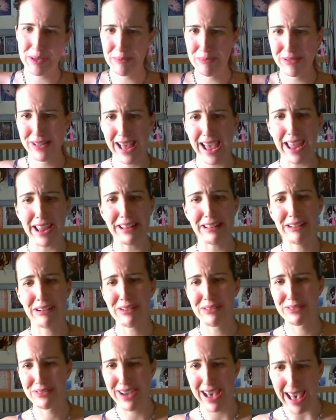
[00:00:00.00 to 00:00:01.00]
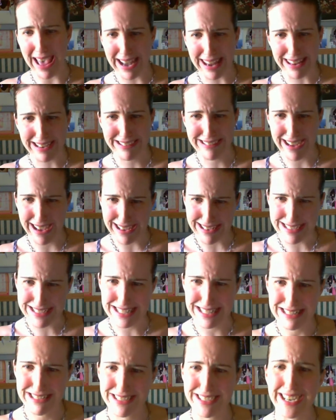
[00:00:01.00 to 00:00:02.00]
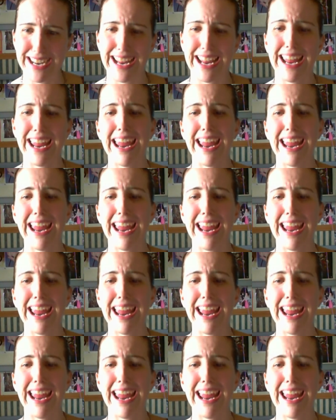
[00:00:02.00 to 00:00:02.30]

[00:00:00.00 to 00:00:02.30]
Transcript: plain old wedding registry?